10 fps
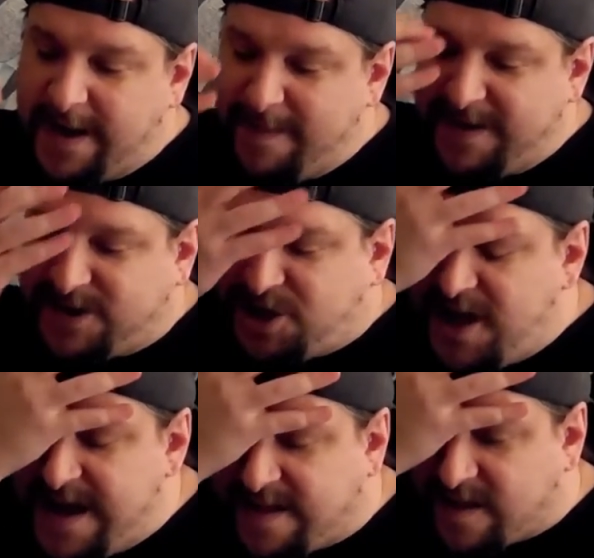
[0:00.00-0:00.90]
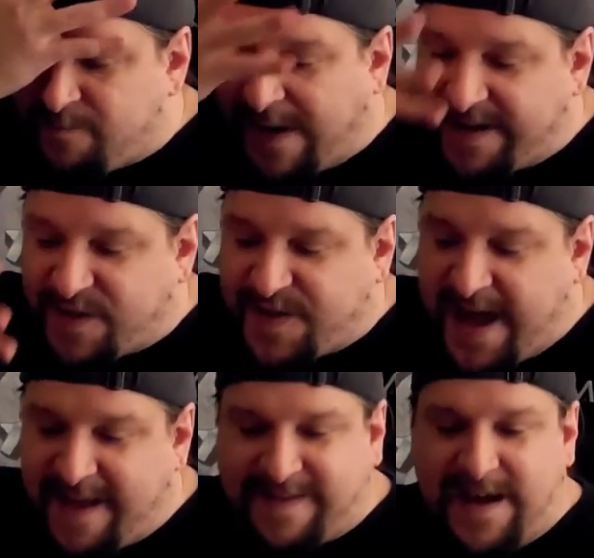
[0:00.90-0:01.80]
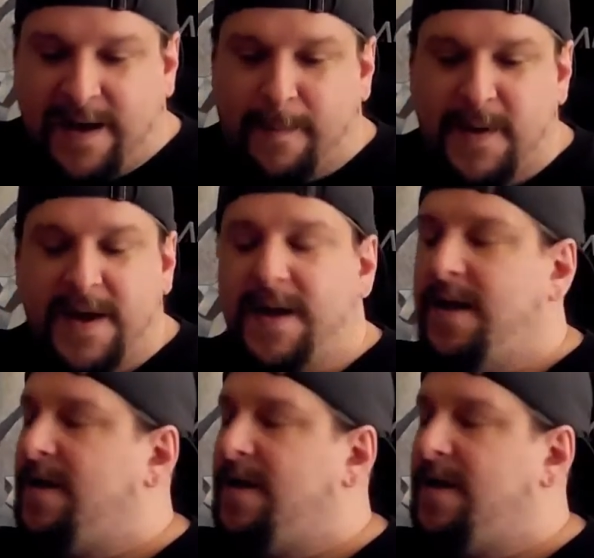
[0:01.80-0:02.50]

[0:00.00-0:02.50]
I mean, Jesus, Byzantium.